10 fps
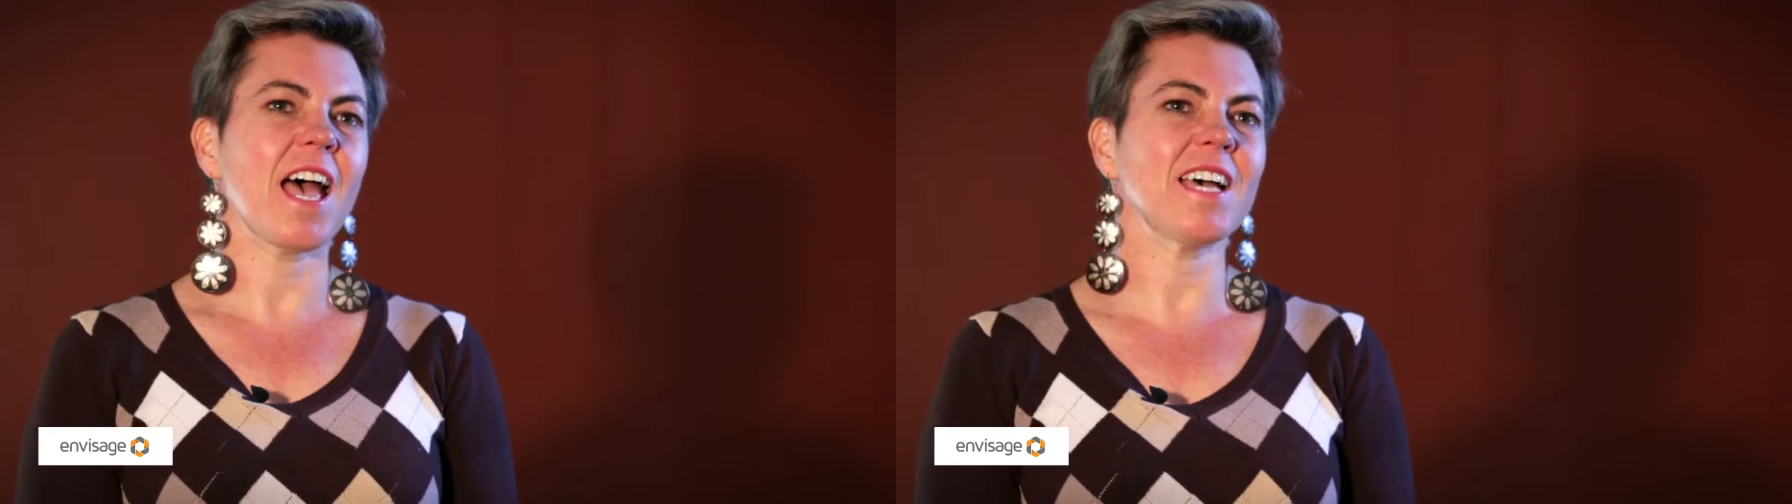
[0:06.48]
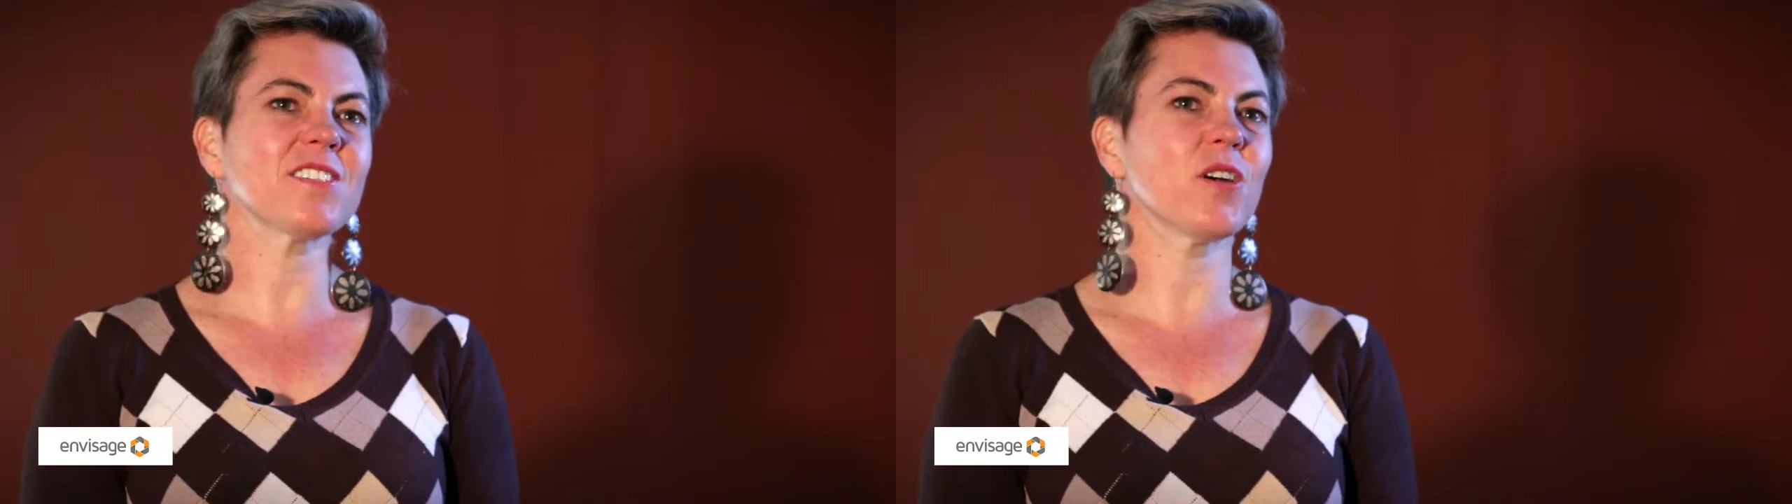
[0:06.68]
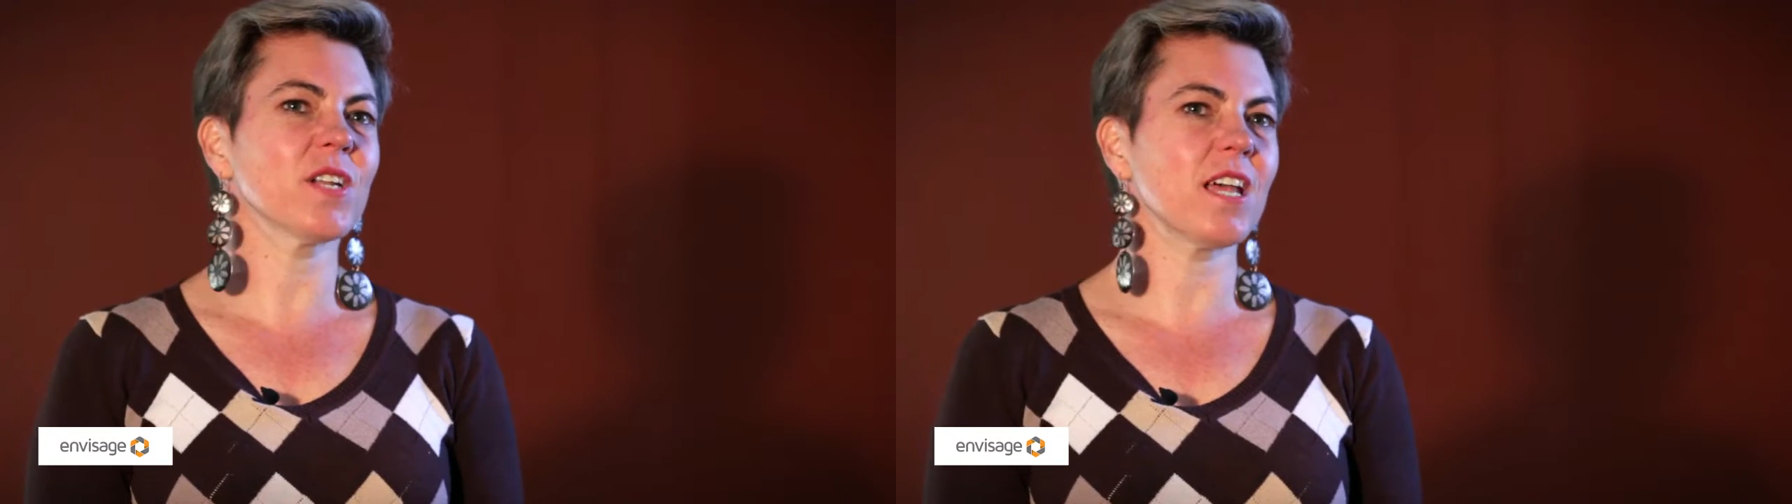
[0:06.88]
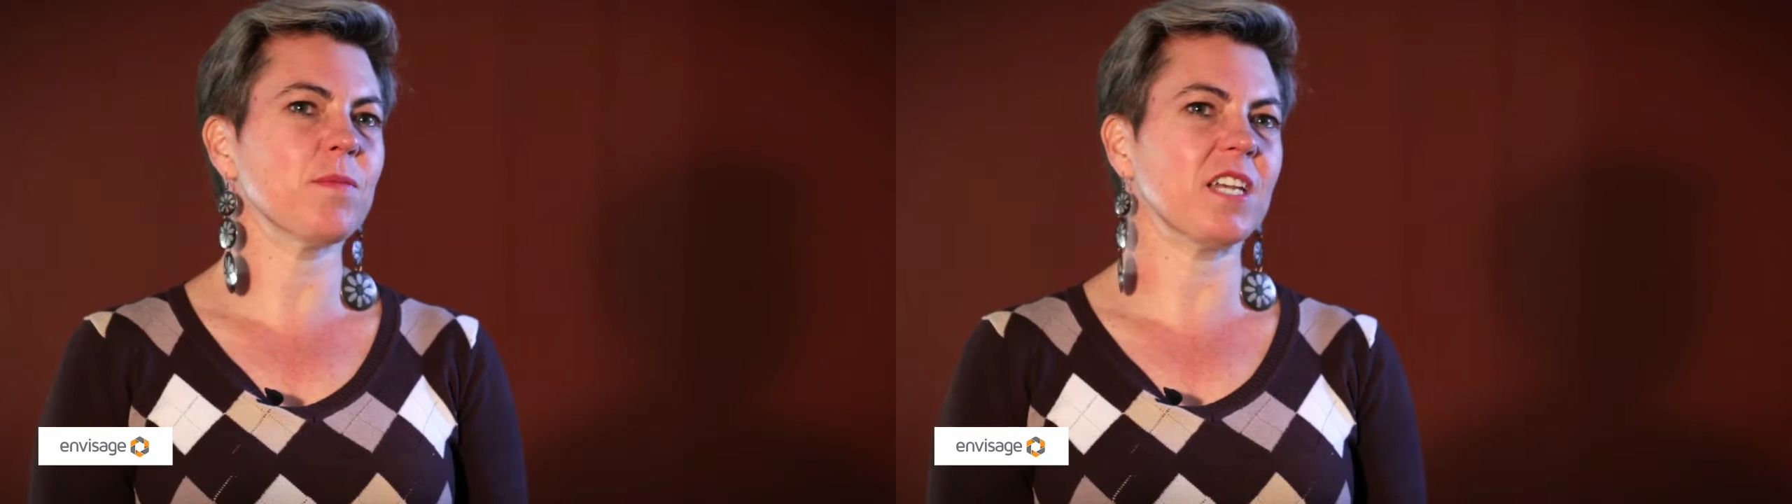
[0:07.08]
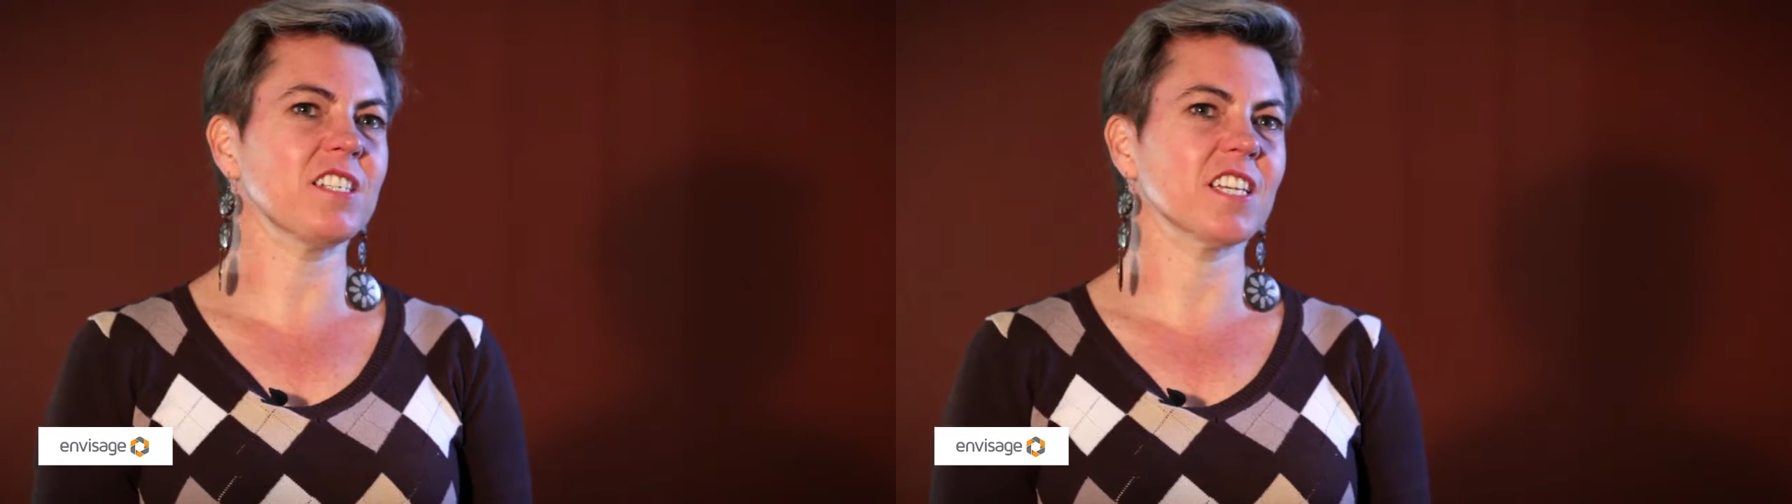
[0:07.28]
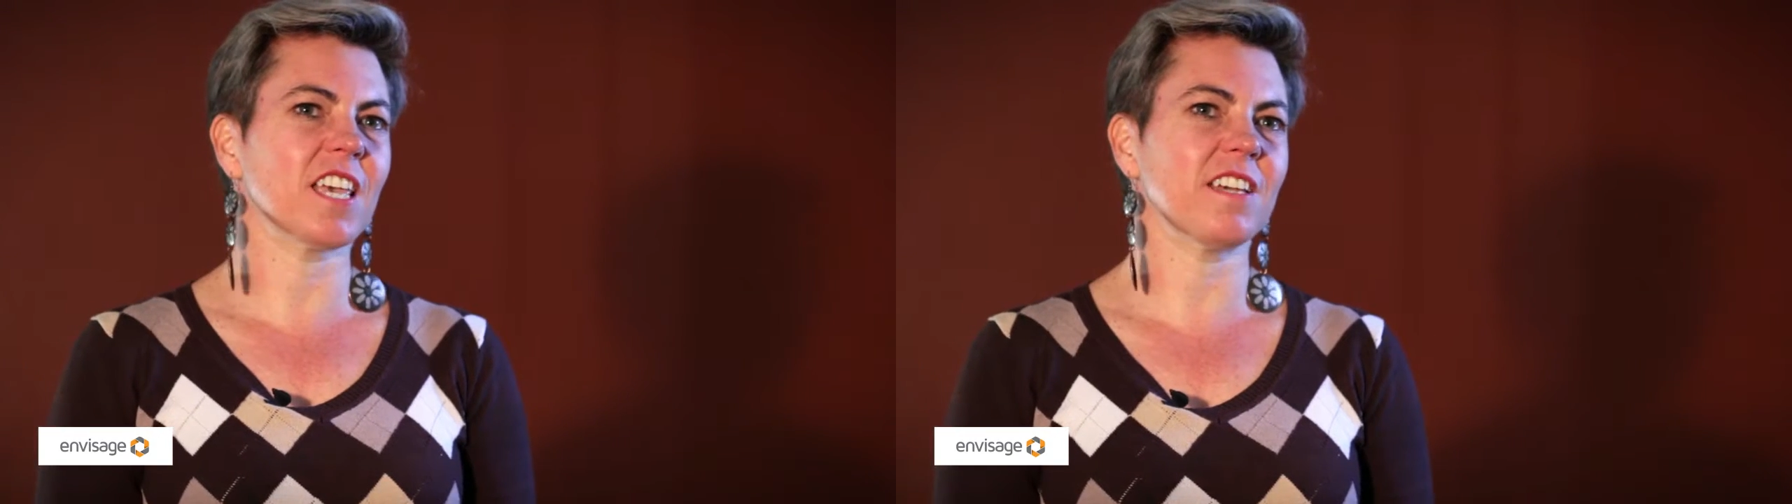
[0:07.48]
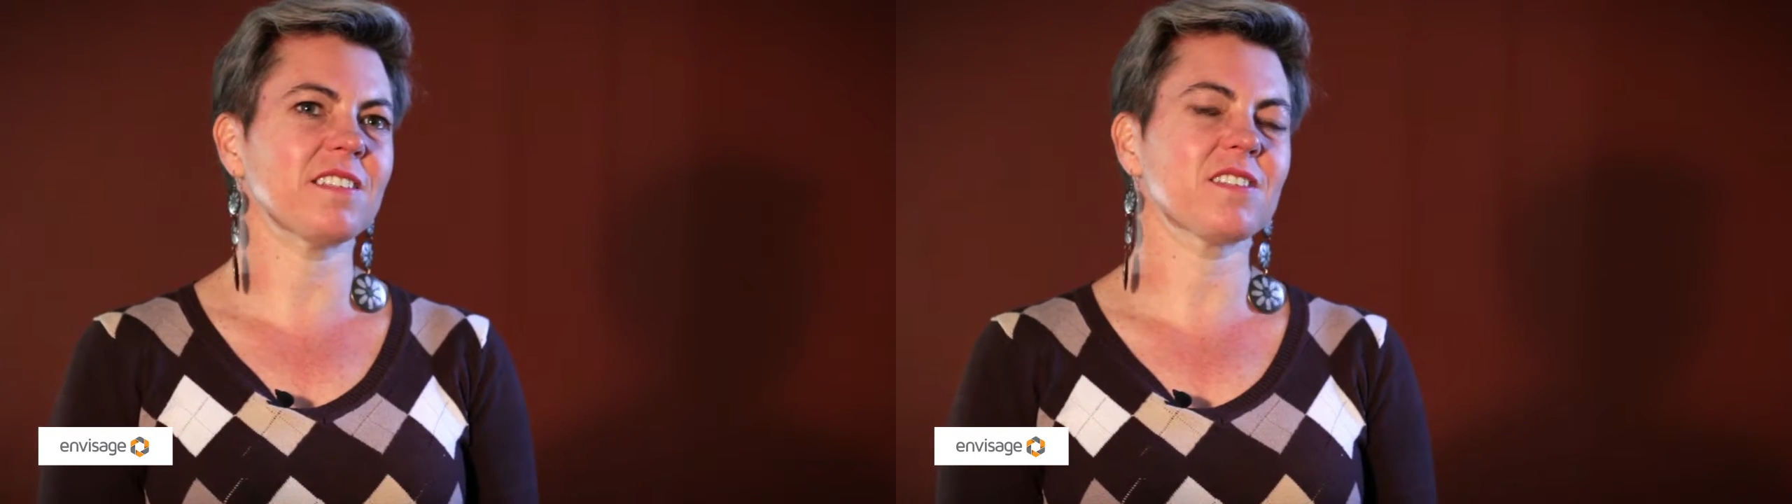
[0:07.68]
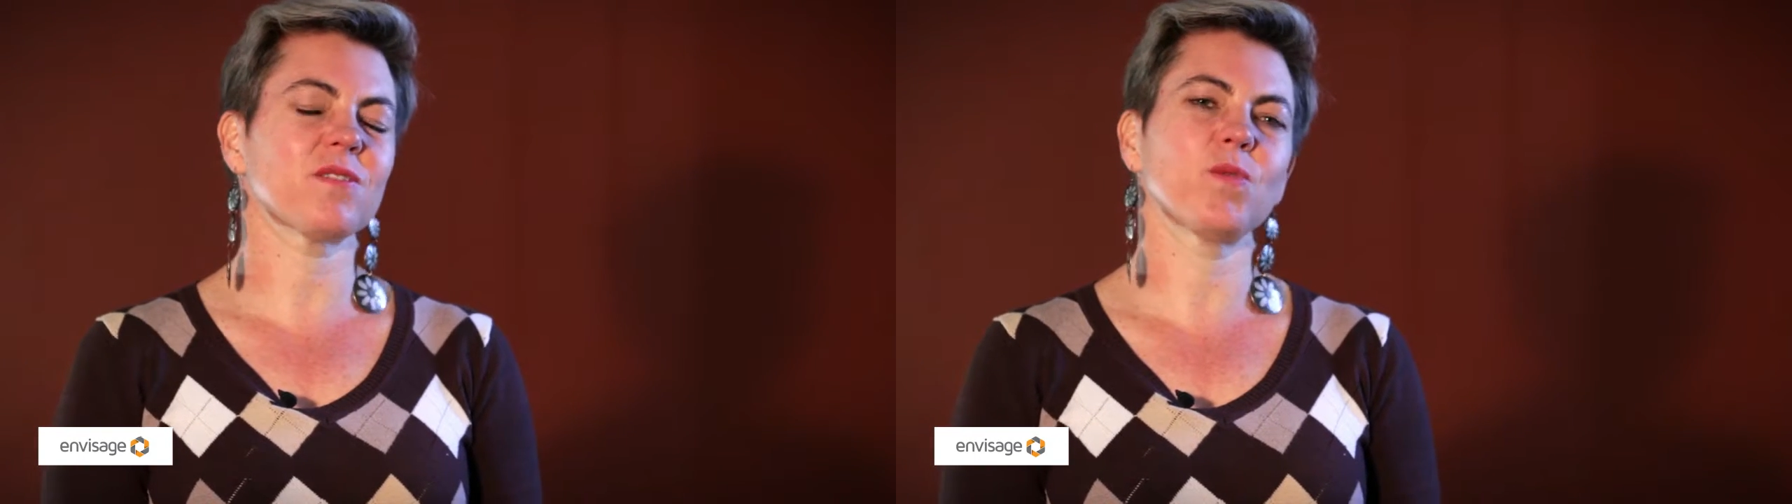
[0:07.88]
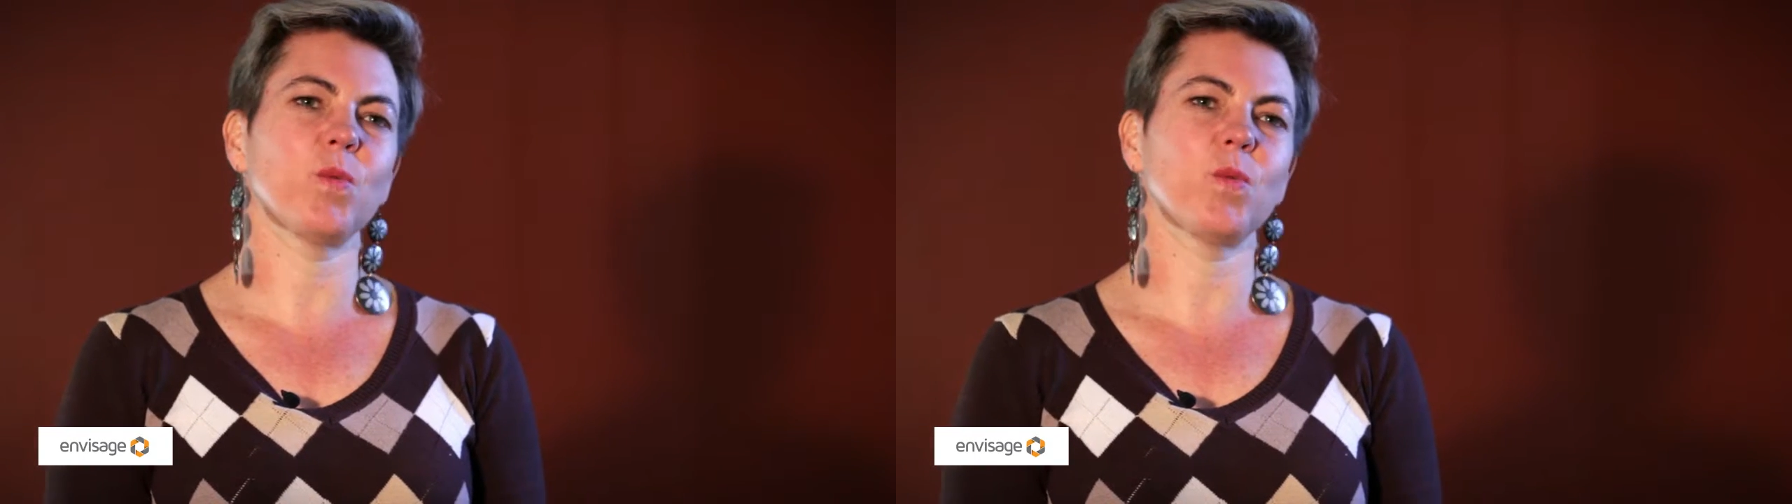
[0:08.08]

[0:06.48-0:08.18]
As our name indicates,